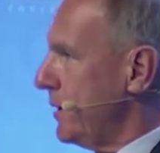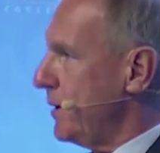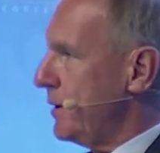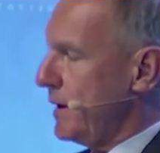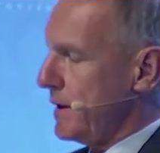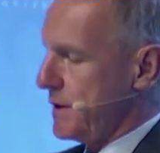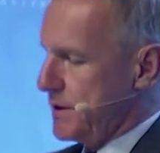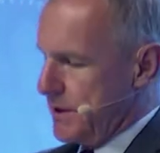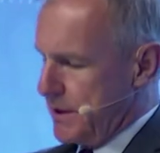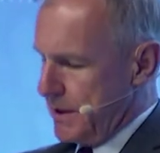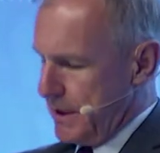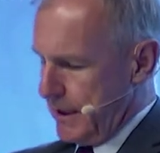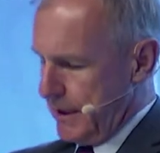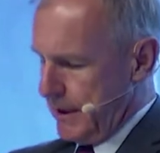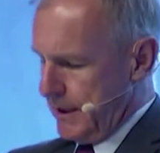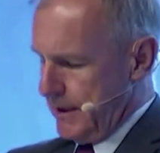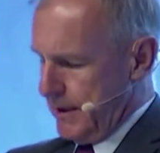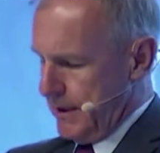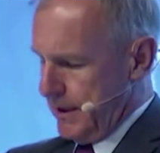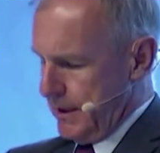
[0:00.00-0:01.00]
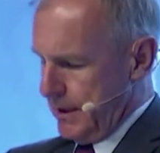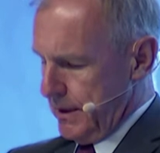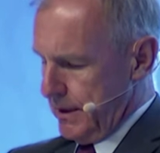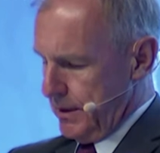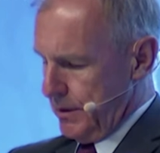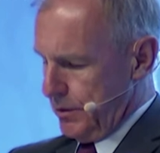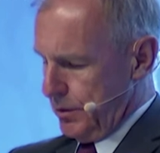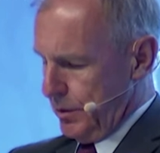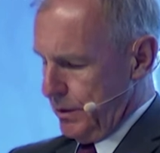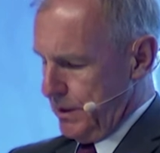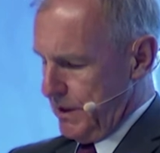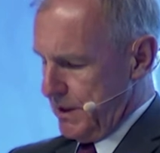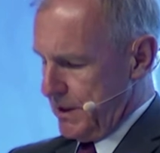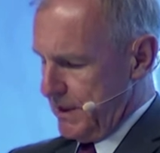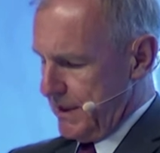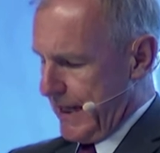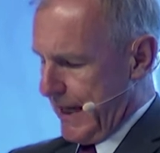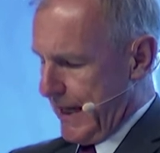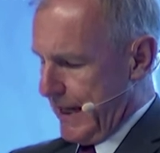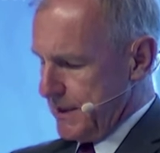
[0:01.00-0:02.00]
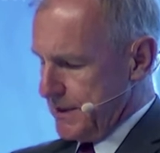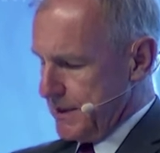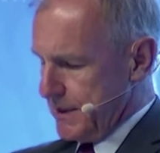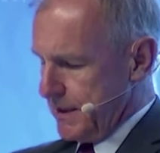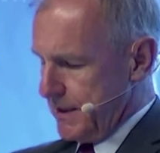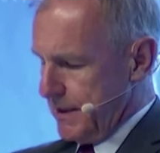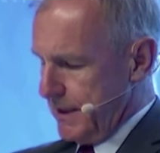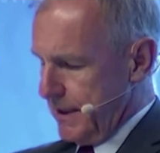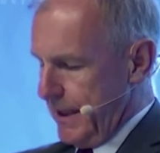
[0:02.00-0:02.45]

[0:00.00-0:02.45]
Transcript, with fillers: this uh, to this task.